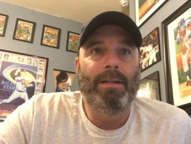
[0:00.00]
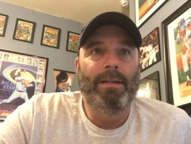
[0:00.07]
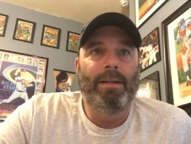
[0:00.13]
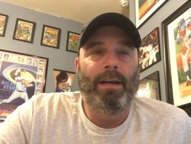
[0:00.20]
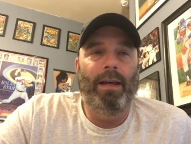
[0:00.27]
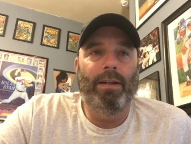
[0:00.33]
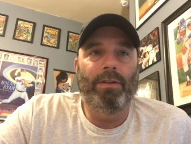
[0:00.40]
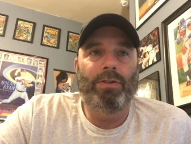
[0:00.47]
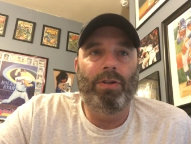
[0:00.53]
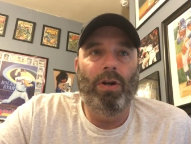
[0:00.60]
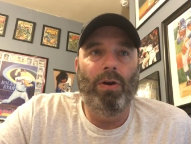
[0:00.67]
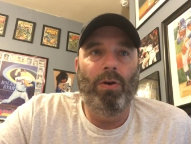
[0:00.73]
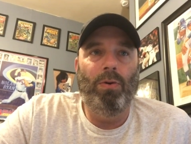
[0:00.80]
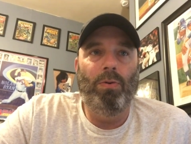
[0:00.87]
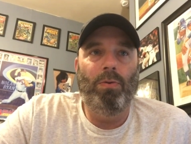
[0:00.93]
And
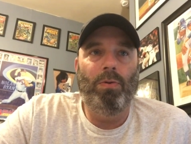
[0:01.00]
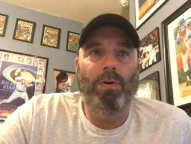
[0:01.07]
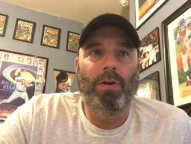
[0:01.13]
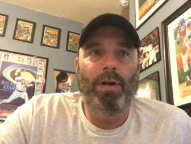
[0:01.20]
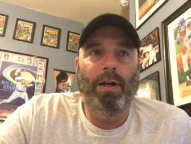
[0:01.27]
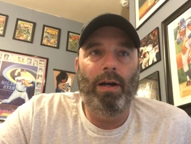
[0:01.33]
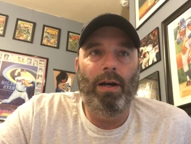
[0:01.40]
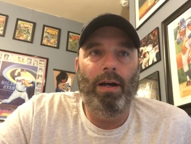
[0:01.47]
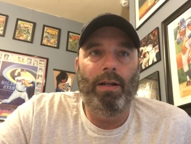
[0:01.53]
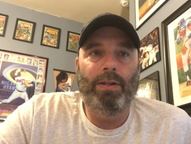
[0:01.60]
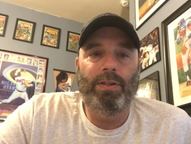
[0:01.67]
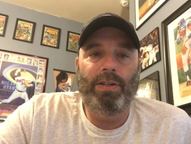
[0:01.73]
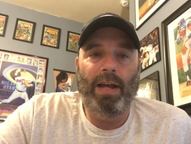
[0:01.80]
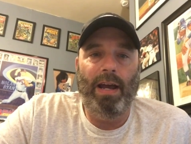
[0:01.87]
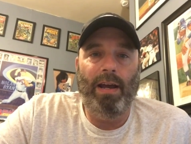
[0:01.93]
so I
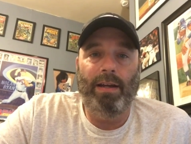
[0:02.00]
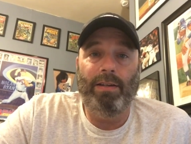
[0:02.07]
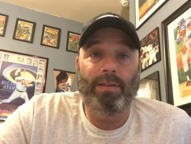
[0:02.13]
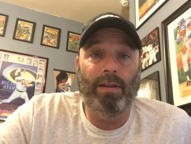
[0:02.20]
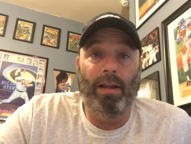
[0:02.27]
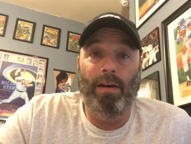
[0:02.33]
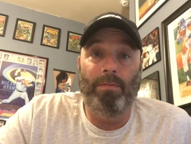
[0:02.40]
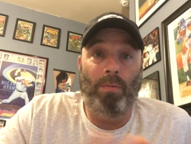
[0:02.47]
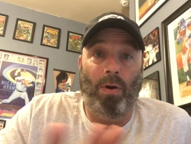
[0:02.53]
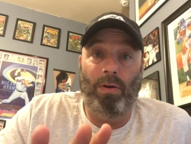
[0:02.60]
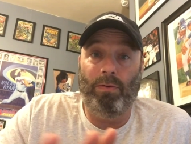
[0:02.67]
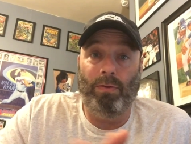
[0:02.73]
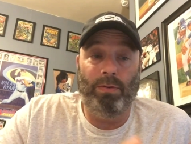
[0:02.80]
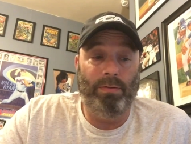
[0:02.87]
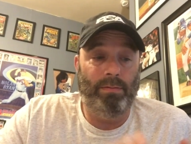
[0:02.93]
just love
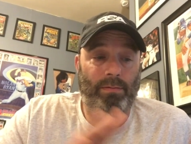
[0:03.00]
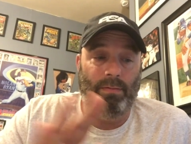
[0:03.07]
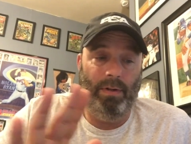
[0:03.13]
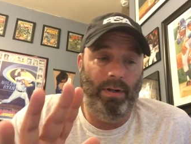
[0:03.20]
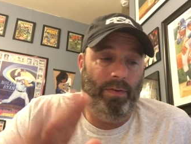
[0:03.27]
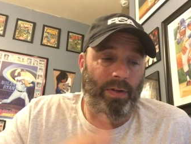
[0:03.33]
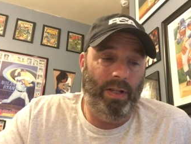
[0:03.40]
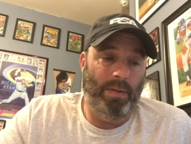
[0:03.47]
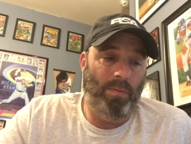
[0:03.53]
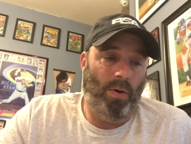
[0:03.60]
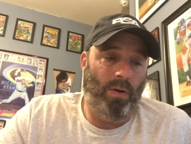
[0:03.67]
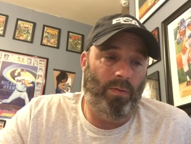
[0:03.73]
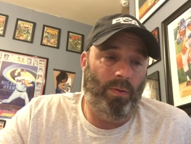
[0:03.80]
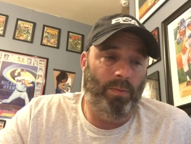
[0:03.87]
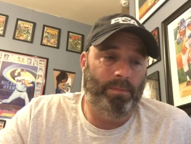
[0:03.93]
Marvel, everything
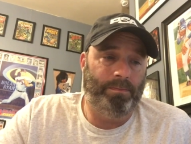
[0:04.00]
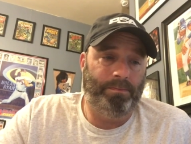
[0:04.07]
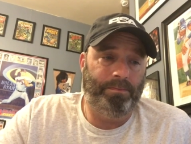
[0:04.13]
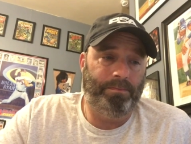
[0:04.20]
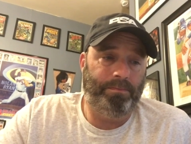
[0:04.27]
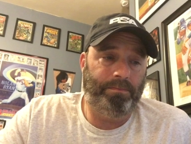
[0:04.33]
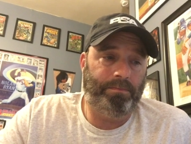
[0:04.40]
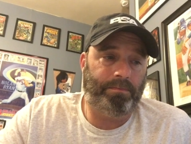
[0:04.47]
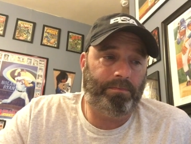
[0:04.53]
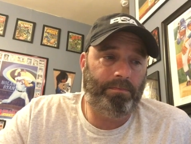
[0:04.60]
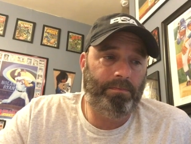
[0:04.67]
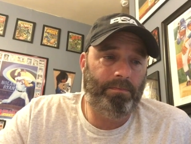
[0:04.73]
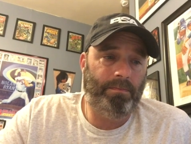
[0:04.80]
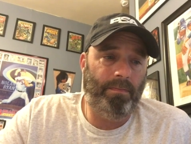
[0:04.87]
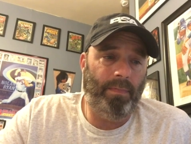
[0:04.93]
Marvel.
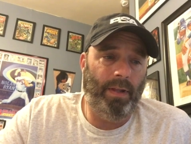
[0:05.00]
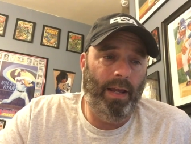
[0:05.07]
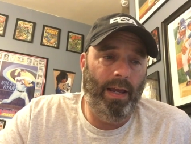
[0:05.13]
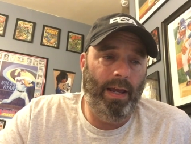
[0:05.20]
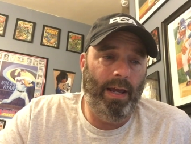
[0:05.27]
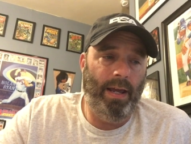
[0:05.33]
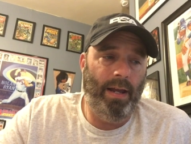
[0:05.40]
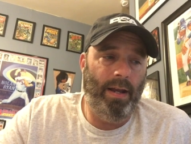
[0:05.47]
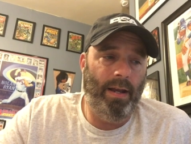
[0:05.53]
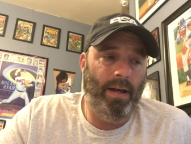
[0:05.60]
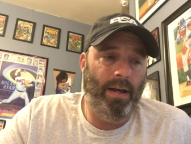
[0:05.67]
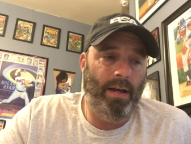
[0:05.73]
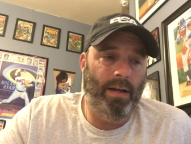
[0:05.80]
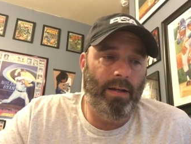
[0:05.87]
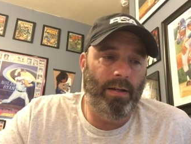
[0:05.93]

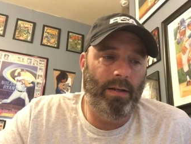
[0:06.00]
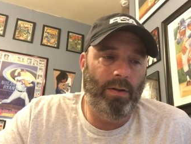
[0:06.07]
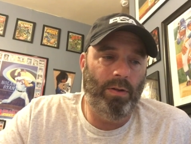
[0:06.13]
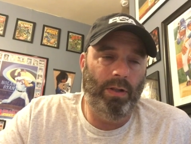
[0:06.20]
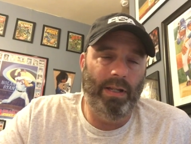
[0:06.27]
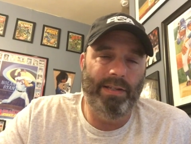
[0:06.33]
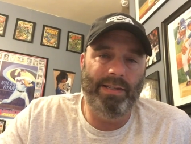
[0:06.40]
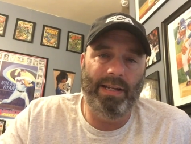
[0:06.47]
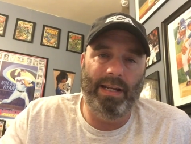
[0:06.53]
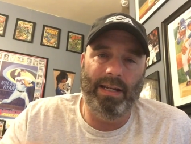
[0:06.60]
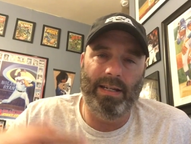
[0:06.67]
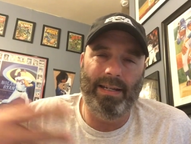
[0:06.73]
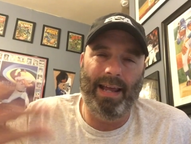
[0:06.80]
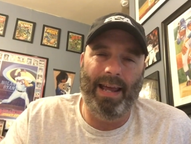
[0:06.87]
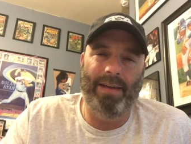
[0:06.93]
And listening to
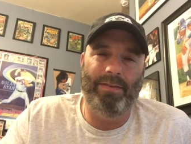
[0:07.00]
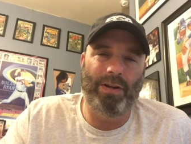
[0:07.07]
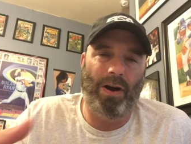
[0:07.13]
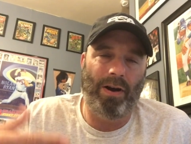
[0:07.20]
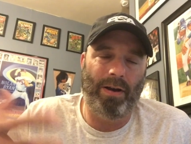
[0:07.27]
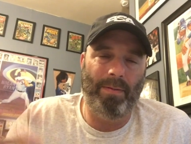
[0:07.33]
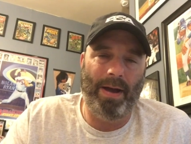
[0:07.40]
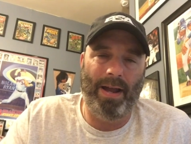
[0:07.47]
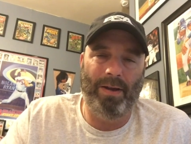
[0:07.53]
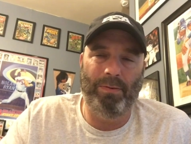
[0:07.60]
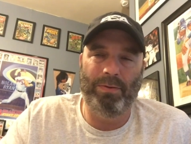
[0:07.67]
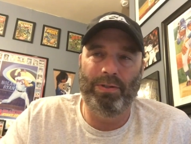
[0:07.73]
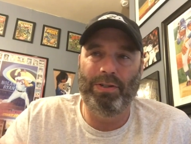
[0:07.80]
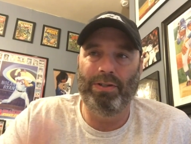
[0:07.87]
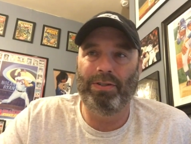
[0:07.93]
Dave talk about it
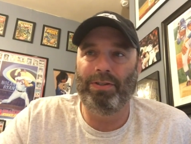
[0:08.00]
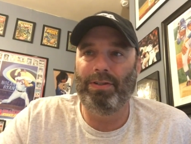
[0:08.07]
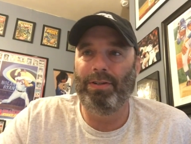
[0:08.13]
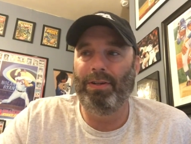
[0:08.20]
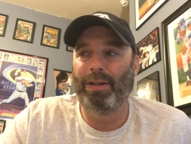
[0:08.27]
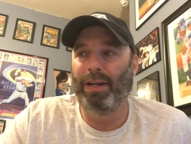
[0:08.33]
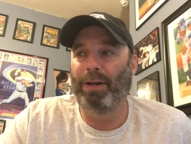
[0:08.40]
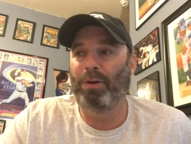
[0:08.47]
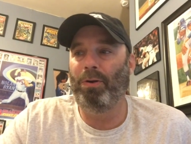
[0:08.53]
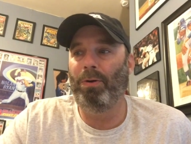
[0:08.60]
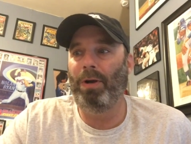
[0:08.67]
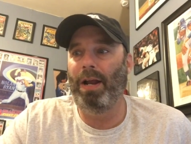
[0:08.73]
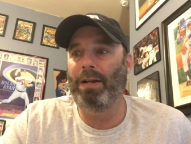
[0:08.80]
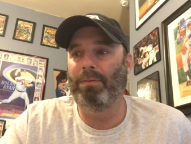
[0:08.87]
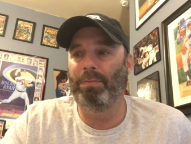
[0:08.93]
was just
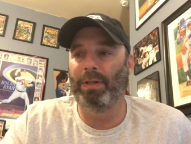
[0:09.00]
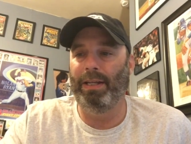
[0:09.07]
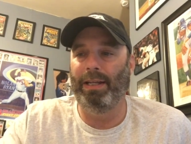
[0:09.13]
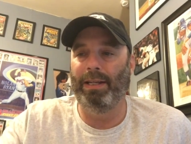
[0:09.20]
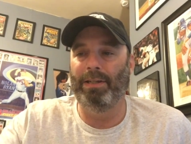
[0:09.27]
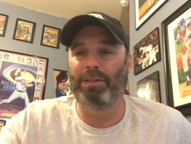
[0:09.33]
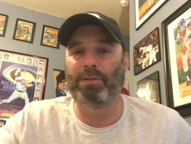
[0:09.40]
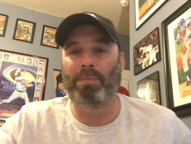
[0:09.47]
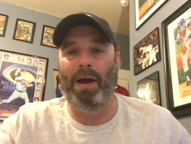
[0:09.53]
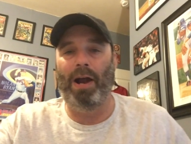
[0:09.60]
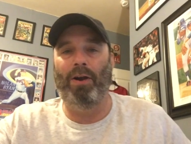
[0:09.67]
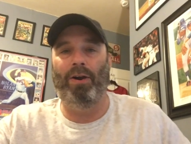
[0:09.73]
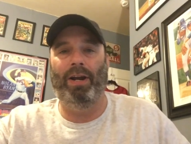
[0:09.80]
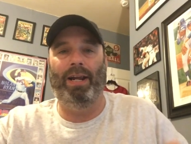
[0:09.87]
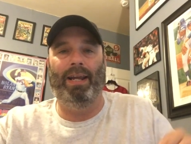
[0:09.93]
incredibly
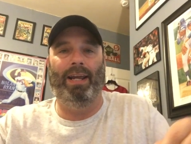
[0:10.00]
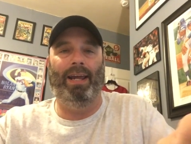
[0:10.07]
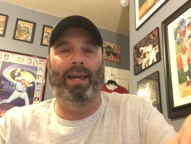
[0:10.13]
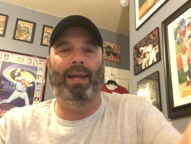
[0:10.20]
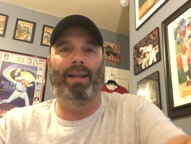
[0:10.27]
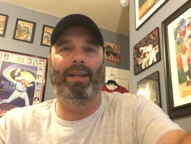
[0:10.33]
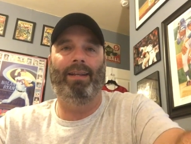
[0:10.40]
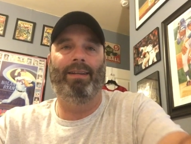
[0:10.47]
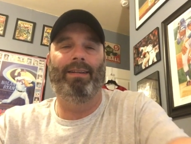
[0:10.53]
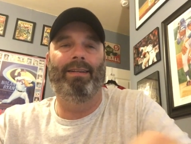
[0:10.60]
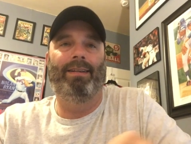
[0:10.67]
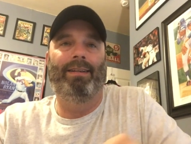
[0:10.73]
inspiring and